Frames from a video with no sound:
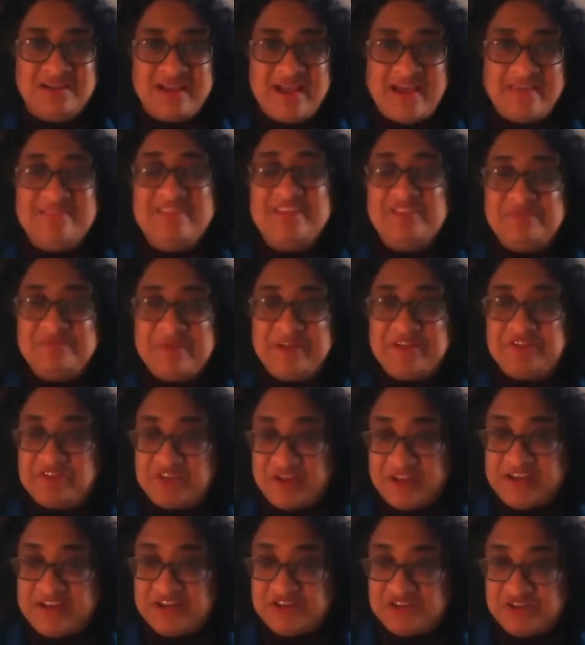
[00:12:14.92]
And this makes
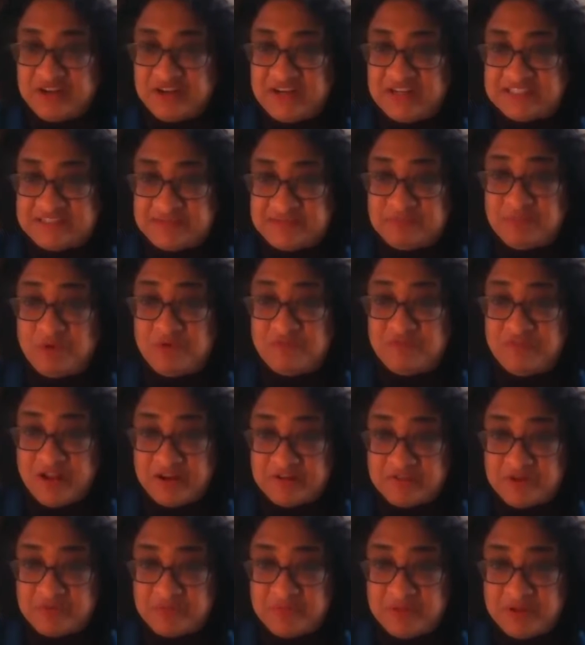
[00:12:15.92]
journalism more
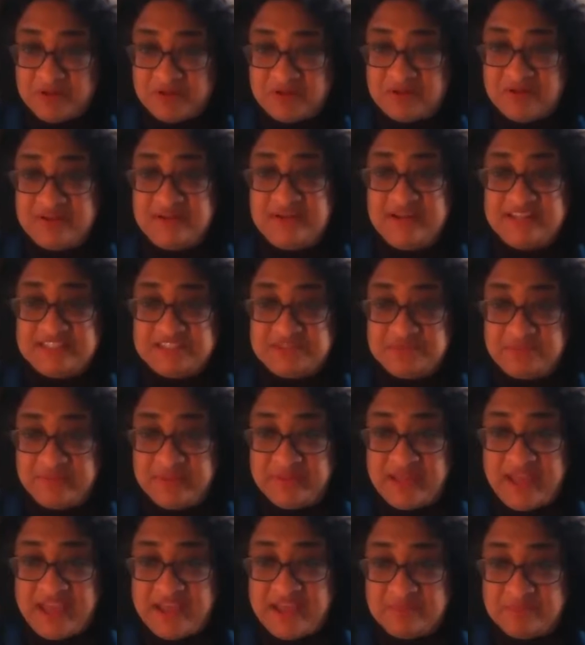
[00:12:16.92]
vulnerable, less
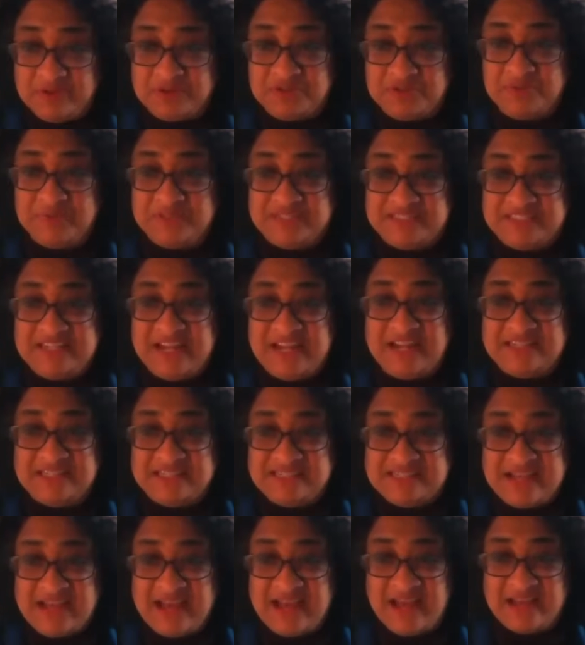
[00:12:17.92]
able to withstand
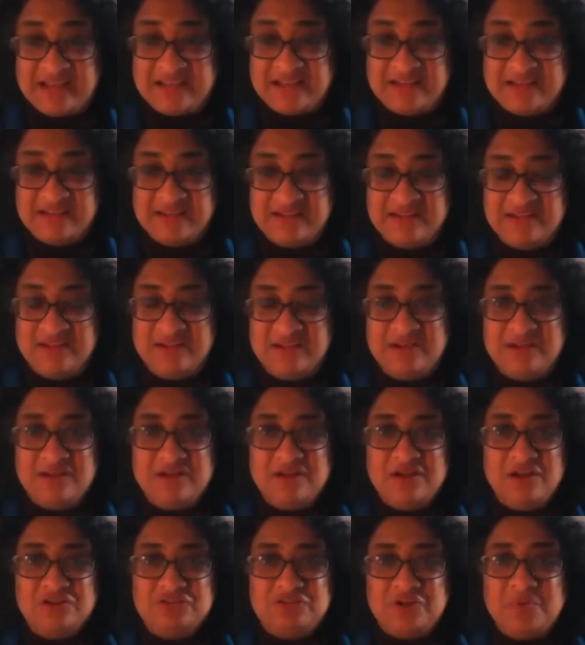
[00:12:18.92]
attack.
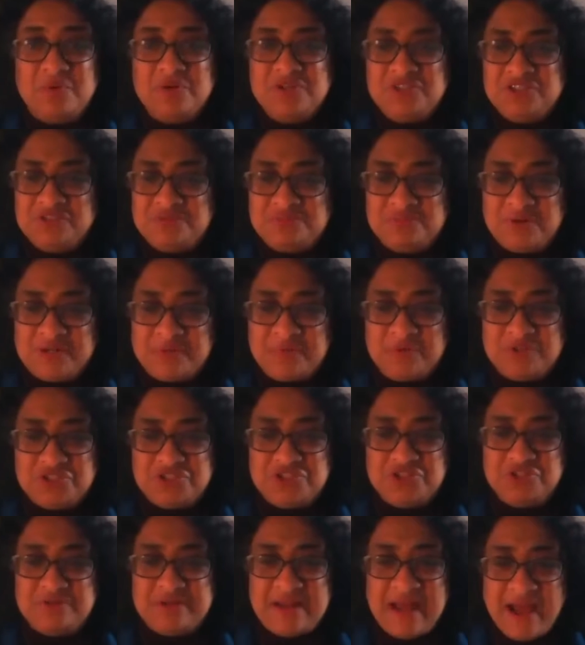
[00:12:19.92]
So what I want to
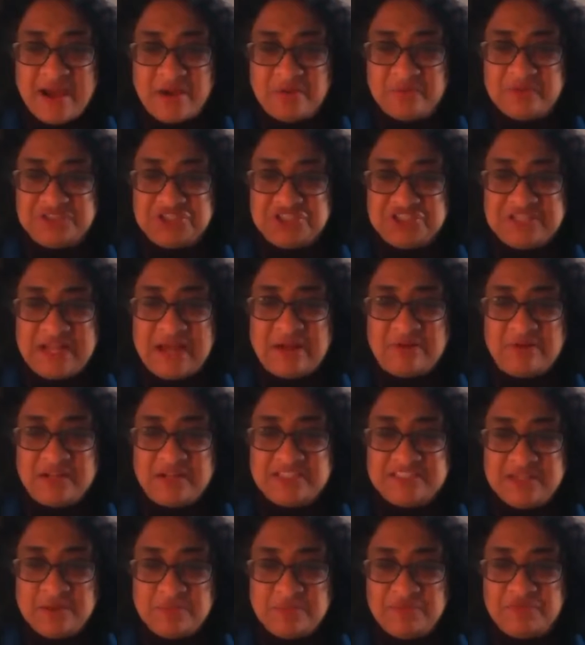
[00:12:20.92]
do now is just outline
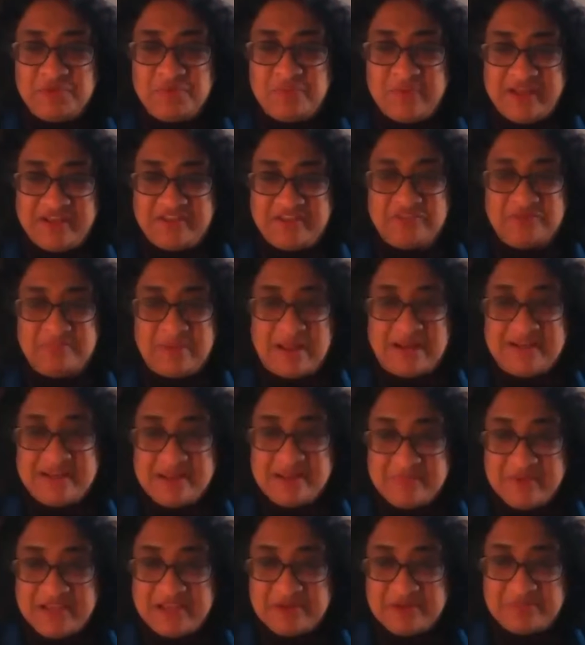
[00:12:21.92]
some of the ways the
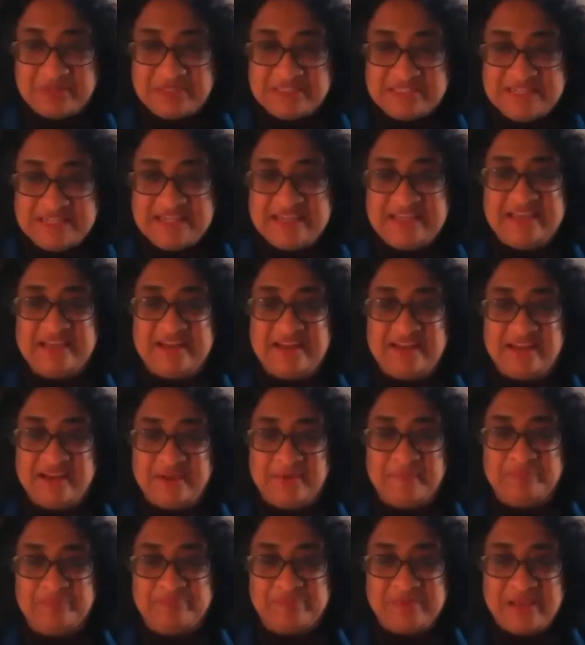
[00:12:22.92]
pandemic in particular
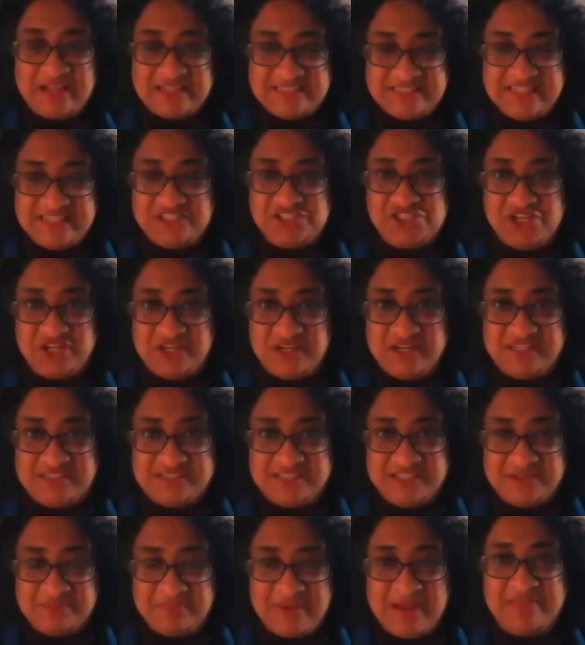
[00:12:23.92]
has hit
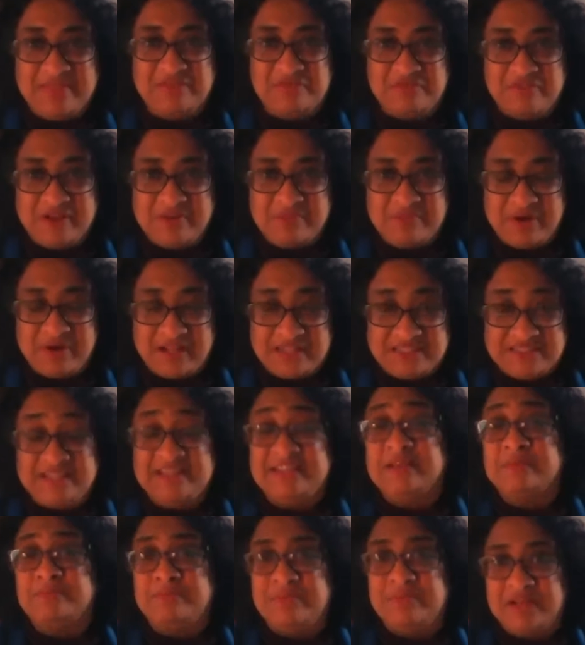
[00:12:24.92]
journalism and the free press
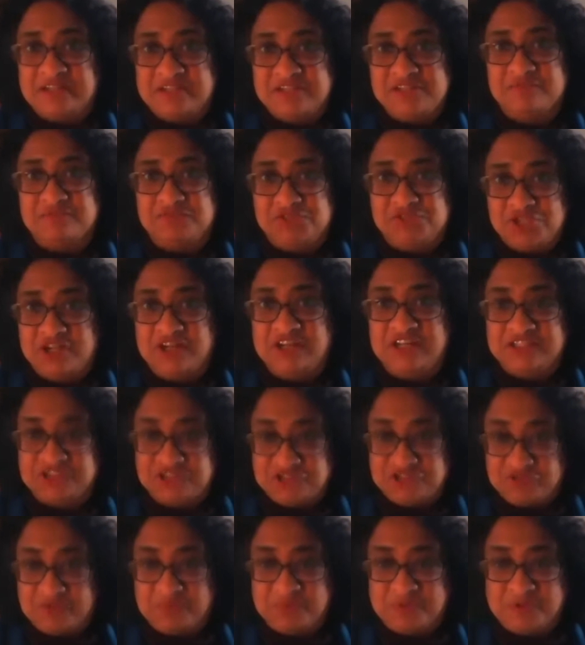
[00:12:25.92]
and the ability of
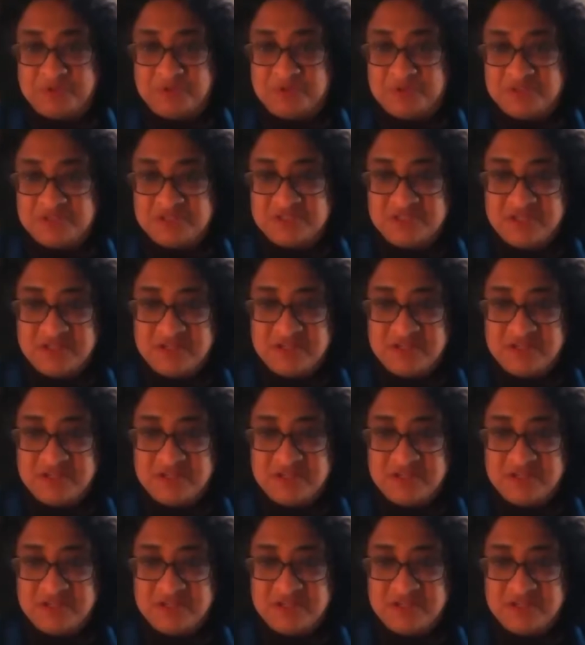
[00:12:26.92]
journalists to report.